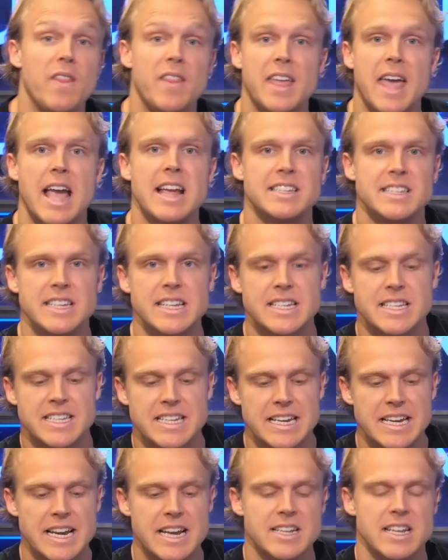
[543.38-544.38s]
the
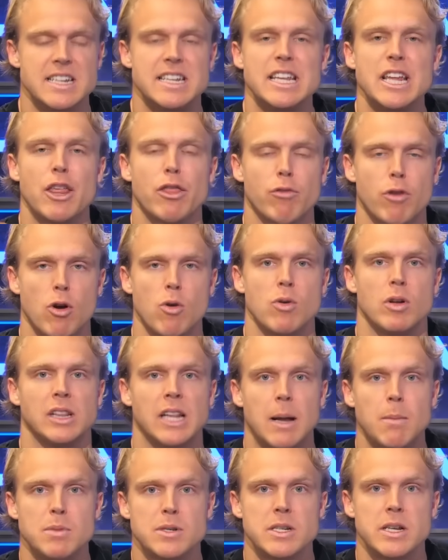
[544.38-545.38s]
ACC and to dethrone
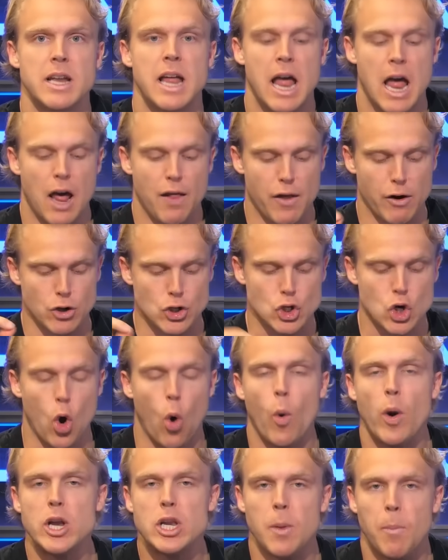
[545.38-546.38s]
Clemson. There's
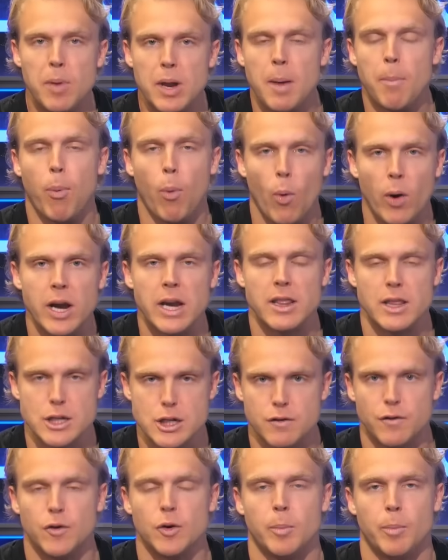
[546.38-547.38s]
going to be a point in
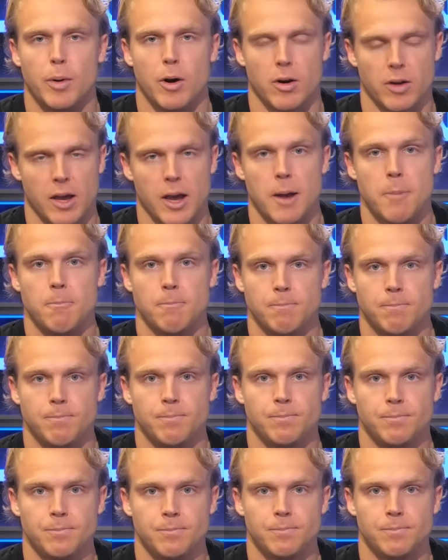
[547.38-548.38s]
this football game
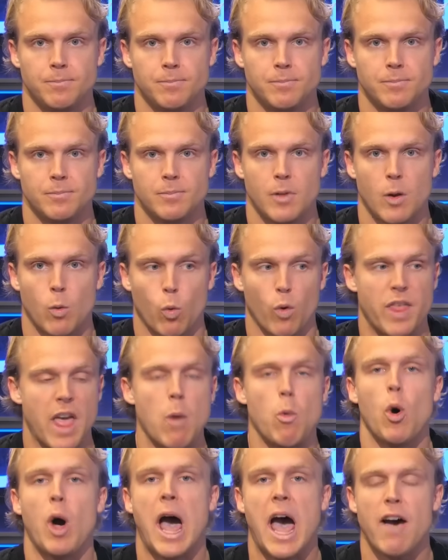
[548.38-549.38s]
where they
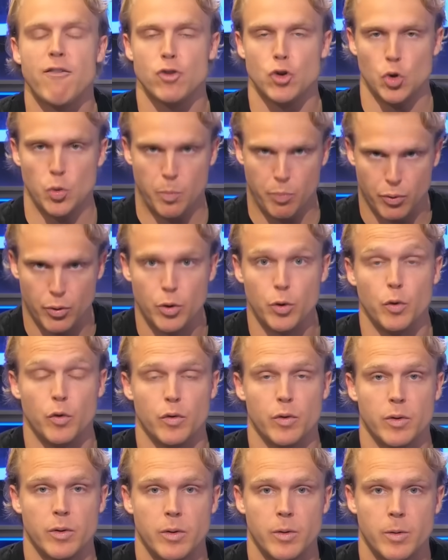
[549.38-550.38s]
will have to
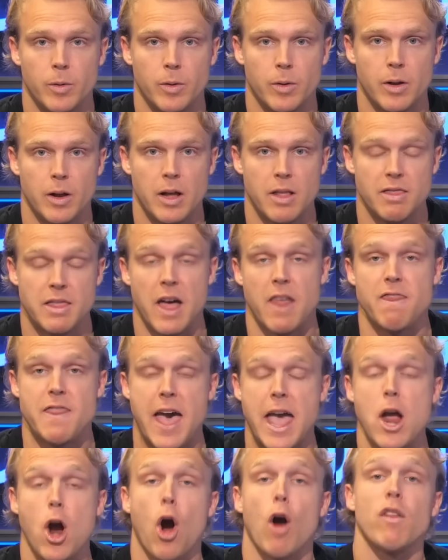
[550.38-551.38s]
prove that
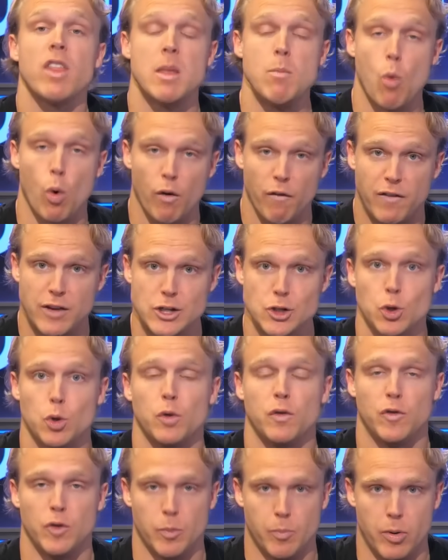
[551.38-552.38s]
they are the more
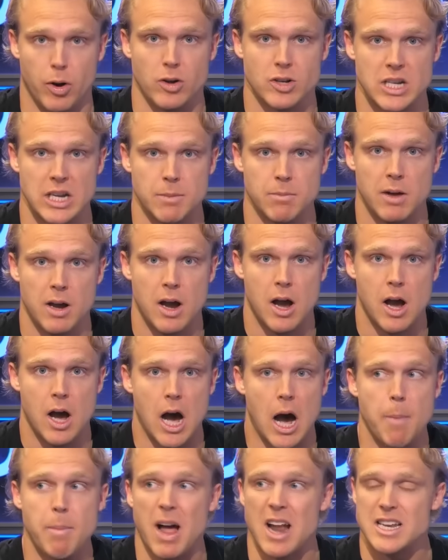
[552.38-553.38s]
physical football team.
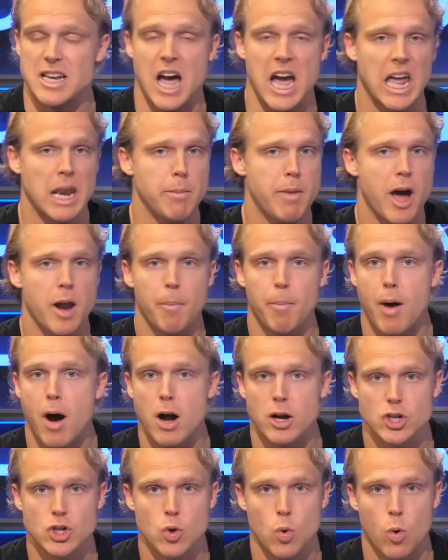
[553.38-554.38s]
I'm not talking about a
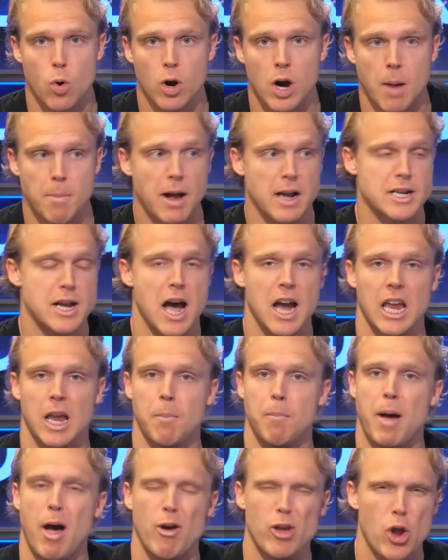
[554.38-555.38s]
box score. I'm not talking
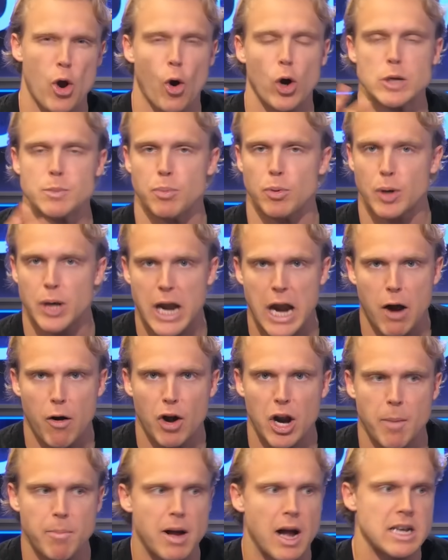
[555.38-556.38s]
about yards per
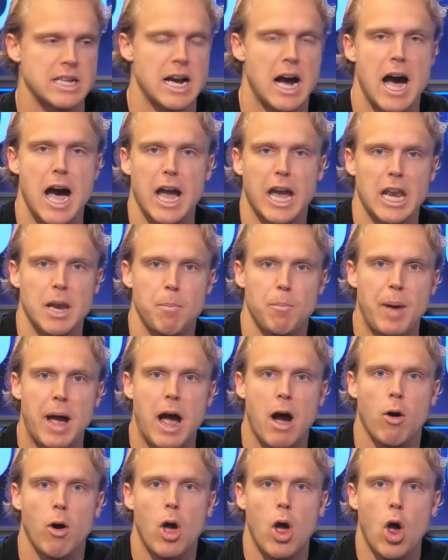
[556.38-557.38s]
carry. I'm not talking
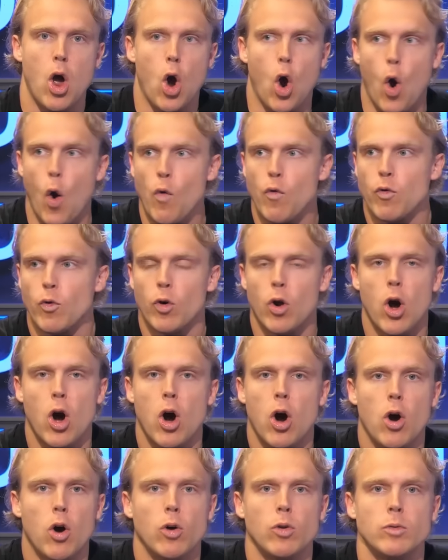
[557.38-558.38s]
about
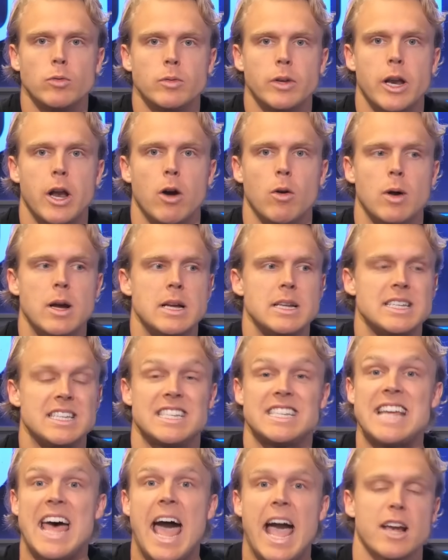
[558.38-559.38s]
overall, you know,
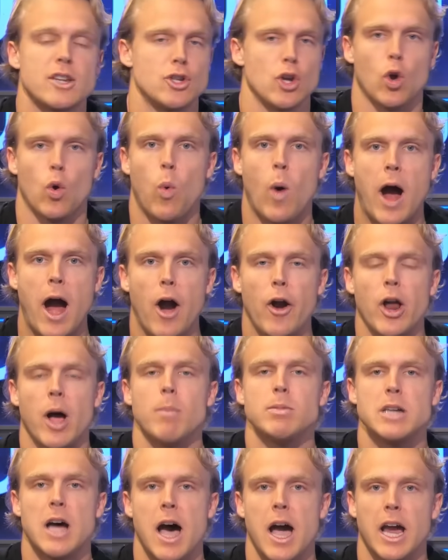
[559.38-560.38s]
sacks acquired.
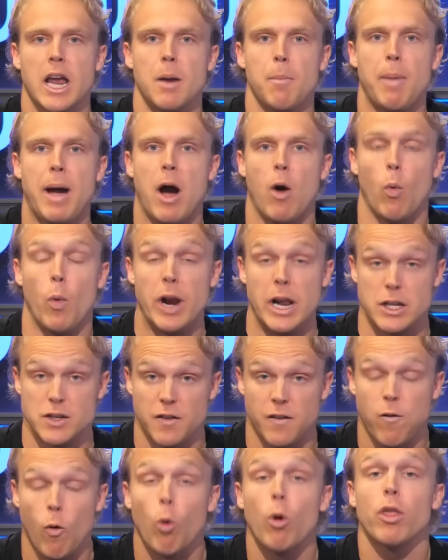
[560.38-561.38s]
I'm talking about when it's
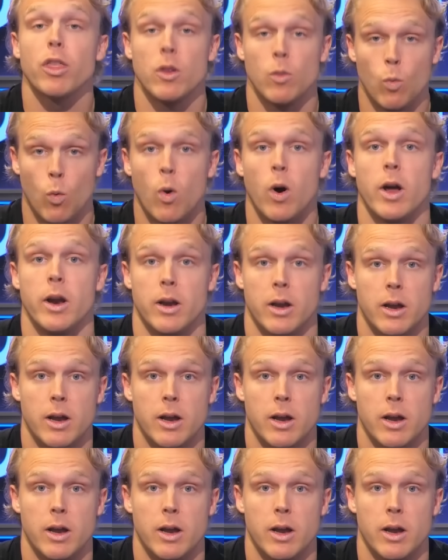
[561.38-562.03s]
4th and 1